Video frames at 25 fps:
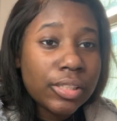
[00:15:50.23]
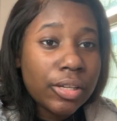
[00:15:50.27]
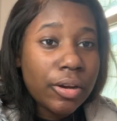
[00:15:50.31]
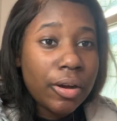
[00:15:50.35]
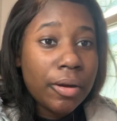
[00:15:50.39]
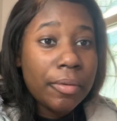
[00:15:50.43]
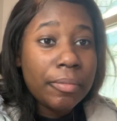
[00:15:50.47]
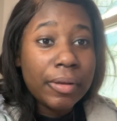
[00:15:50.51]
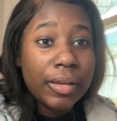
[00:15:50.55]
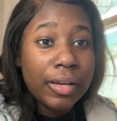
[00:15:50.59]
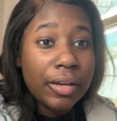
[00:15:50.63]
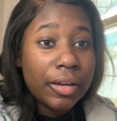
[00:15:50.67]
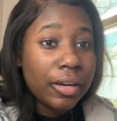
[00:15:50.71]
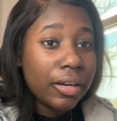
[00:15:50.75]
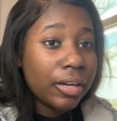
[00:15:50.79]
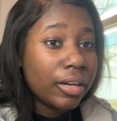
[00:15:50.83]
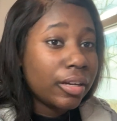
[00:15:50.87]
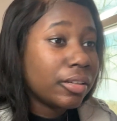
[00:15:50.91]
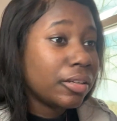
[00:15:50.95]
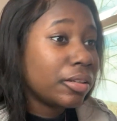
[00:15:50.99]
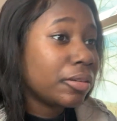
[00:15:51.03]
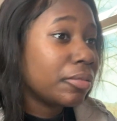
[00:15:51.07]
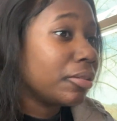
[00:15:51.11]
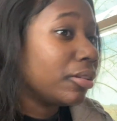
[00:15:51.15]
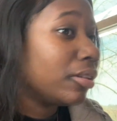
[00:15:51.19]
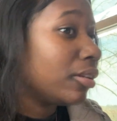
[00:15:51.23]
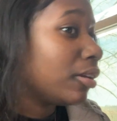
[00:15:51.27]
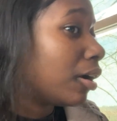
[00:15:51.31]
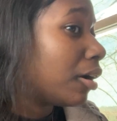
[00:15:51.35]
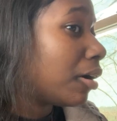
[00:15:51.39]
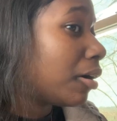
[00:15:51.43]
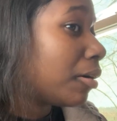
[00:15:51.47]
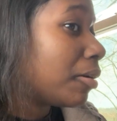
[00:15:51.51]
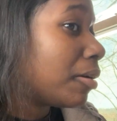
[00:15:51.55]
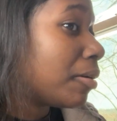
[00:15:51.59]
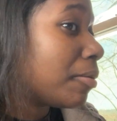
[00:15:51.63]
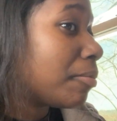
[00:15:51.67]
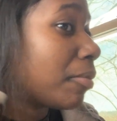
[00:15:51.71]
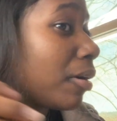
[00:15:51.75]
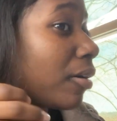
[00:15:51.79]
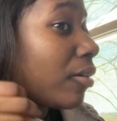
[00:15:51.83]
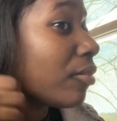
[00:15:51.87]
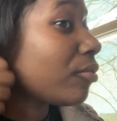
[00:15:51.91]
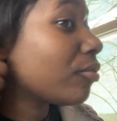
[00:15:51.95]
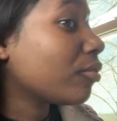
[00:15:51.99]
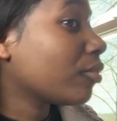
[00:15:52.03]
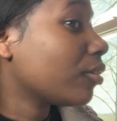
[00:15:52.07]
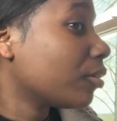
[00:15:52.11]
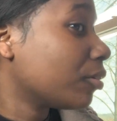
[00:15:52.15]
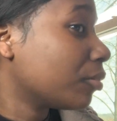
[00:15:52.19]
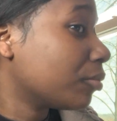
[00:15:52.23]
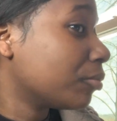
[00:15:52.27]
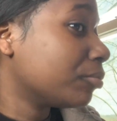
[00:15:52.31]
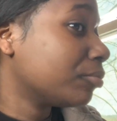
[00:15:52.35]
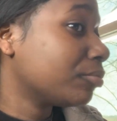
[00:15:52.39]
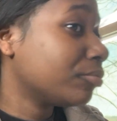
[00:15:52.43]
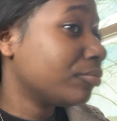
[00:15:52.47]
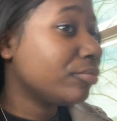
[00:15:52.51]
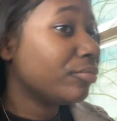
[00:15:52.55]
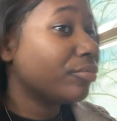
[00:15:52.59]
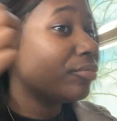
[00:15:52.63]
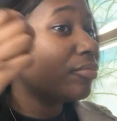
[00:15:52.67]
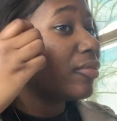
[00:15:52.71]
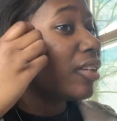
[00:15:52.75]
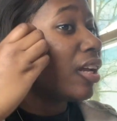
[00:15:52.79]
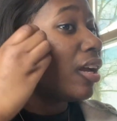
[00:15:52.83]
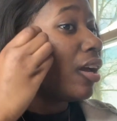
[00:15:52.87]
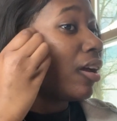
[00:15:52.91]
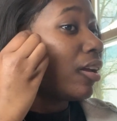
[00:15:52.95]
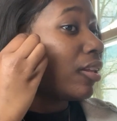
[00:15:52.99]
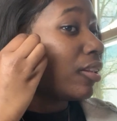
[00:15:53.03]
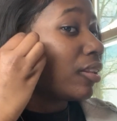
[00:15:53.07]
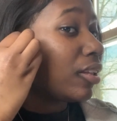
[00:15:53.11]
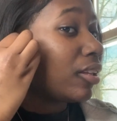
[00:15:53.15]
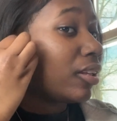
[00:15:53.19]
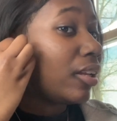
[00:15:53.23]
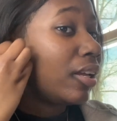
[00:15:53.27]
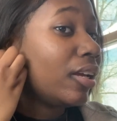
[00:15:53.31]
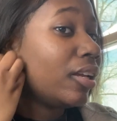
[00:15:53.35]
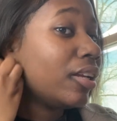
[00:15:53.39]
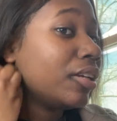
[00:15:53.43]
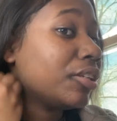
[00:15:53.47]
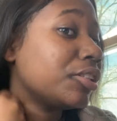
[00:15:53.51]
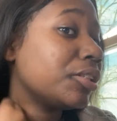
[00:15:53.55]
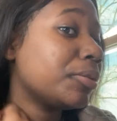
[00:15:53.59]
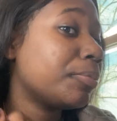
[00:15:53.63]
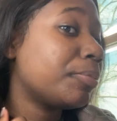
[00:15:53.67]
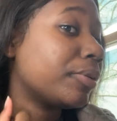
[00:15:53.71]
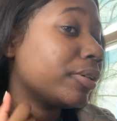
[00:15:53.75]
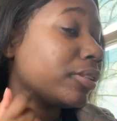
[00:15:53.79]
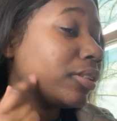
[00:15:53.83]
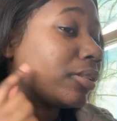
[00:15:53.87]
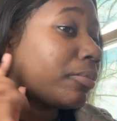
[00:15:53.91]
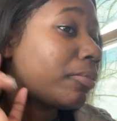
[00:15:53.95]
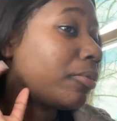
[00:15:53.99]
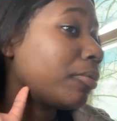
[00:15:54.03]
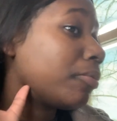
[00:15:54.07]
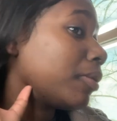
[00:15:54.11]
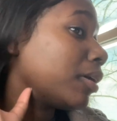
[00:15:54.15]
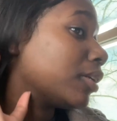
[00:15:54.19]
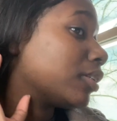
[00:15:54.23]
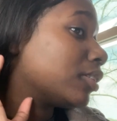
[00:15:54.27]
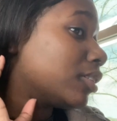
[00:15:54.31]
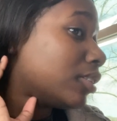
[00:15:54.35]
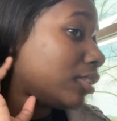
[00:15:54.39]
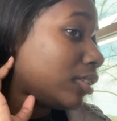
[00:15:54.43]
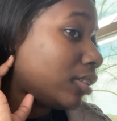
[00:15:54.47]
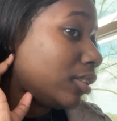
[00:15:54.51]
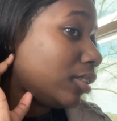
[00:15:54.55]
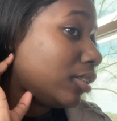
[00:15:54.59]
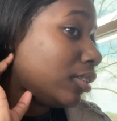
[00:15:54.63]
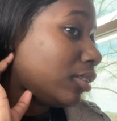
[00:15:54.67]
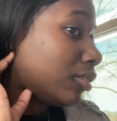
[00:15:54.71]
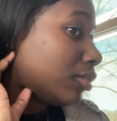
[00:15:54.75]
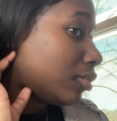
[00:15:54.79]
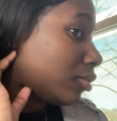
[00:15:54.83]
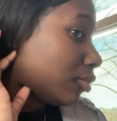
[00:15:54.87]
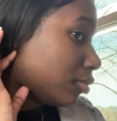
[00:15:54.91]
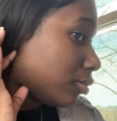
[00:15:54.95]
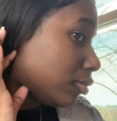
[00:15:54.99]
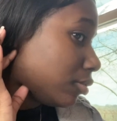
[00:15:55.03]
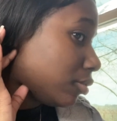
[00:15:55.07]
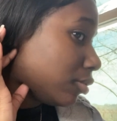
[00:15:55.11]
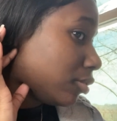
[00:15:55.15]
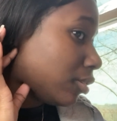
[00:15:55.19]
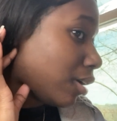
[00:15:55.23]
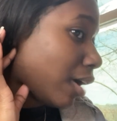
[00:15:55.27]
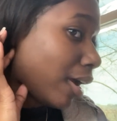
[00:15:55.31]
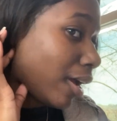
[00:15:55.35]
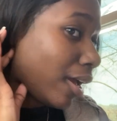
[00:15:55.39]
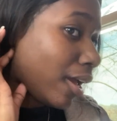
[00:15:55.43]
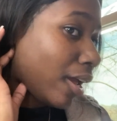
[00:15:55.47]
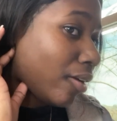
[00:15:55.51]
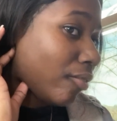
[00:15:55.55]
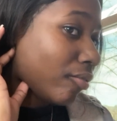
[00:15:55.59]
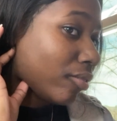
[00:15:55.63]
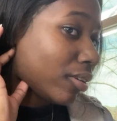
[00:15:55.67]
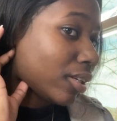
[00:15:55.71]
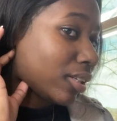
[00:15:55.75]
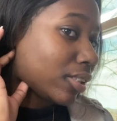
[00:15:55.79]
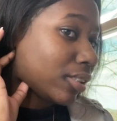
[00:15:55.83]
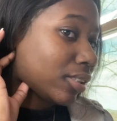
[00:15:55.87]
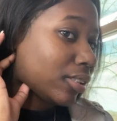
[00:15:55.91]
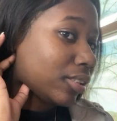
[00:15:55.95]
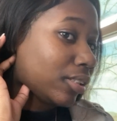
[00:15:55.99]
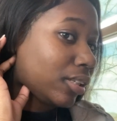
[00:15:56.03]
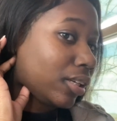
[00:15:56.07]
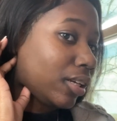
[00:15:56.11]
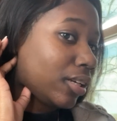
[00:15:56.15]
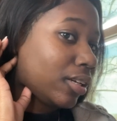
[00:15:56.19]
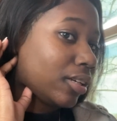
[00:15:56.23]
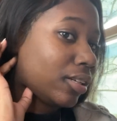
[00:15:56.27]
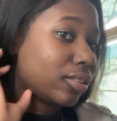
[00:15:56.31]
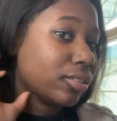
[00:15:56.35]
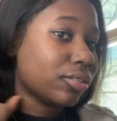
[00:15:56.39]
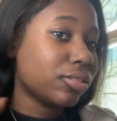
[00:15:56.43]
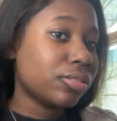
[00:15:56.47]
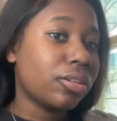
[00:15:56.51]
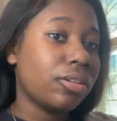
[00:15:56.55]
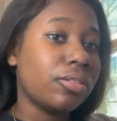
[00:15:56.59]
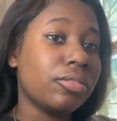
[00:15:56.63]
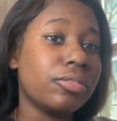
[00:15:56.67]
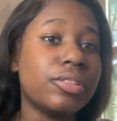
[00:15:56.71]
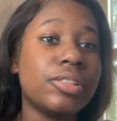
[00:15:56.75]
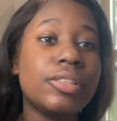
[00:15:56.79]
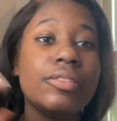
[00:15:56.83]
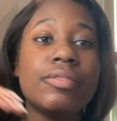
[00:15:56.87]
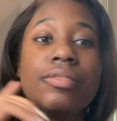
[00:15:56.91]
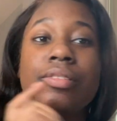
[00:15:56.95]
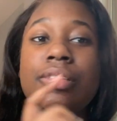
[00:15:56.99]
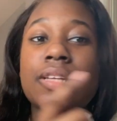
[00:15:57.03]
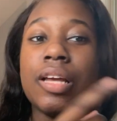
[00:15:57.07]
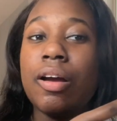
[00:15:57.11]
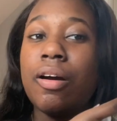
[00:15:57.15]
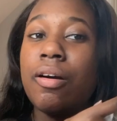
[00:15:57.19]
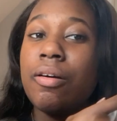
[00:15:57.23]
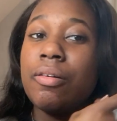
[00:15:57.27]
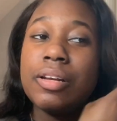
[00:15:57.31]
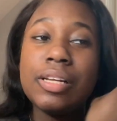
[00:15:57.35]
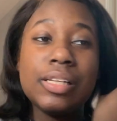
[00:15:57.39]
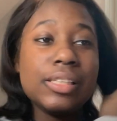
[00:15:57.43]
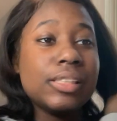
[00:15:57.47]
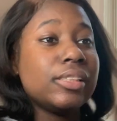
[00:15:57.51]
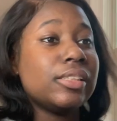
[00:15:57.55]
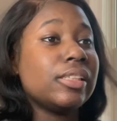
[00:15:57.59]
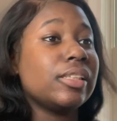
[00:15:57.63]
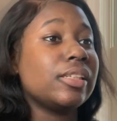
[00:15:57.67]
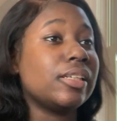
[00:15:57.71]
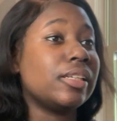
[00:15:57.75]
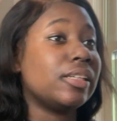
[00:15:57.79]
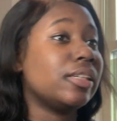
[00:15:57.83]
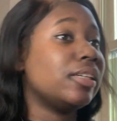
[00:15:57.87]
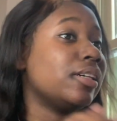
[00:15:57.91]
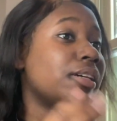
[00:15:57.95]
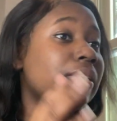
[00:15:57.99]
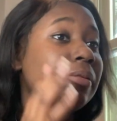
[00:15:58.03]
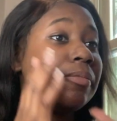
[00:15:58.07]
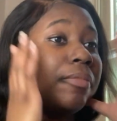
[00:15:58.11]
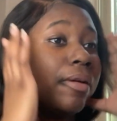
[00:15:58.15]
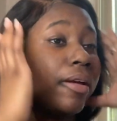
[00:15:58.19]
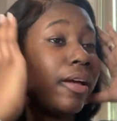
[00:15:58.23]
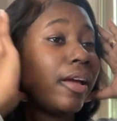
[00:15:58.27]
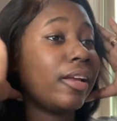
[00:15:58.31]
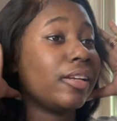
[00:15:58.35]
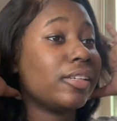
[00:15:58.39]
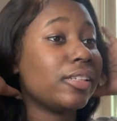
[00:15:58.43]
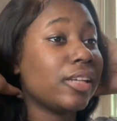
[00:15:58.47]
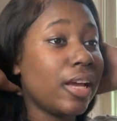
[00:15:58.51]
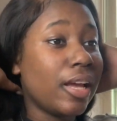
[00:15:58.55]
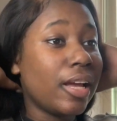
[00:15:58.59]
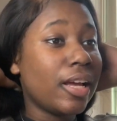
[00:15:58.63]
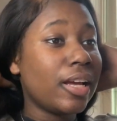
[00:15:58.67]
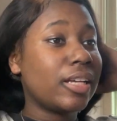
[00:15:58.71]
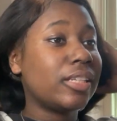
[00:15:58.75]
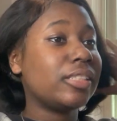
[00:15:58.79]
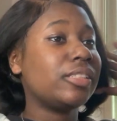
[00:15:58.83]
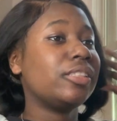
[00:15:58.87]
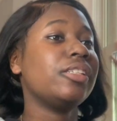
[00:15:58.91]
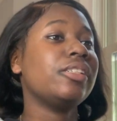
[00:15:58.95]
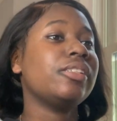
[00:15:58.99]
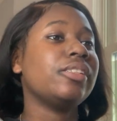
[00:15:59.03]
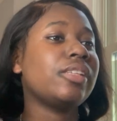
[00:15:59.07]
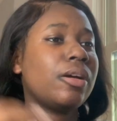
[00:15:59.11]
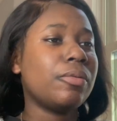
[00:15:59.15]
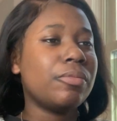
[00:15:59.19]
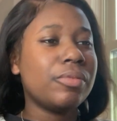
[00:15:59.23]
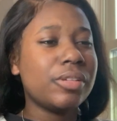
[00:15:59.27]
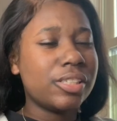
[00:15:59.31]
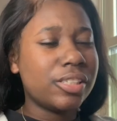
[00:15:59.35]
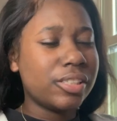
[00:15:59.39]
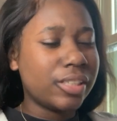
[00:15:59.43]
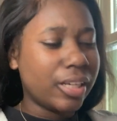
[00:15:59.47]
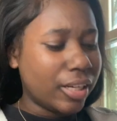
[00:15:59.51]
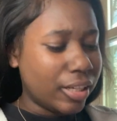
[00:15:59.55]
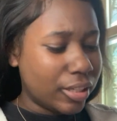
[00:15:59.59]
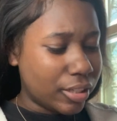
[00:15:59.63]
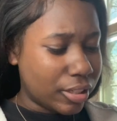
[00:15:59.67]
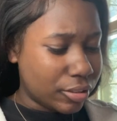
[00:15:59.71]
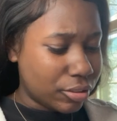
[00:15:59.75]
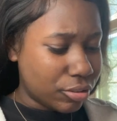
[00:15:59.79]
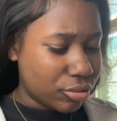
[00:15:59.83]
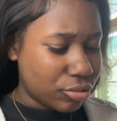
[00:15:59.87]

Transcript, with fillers: i'm here under uh, in my room the lady she put some on my cheek I can't really see it. So she was like, oh, this is a good match. Because she's like, what shade did you